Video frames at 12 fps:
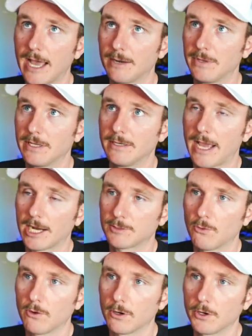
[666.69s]
admin
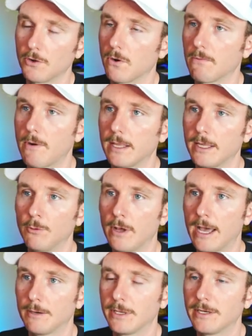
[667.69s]
dashboard or your white label
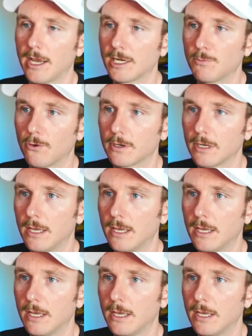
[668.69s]
admin dashboard.